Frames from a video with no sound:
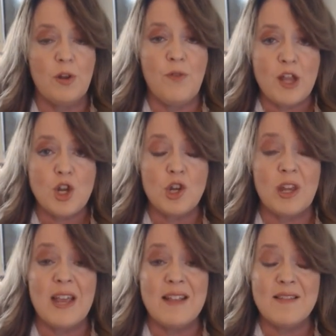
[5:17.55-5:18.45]
and
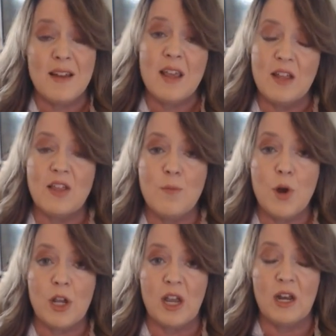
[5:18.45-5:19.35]
eventually, it's going to hit the
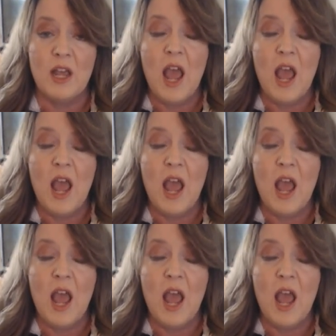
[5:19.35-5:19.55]
market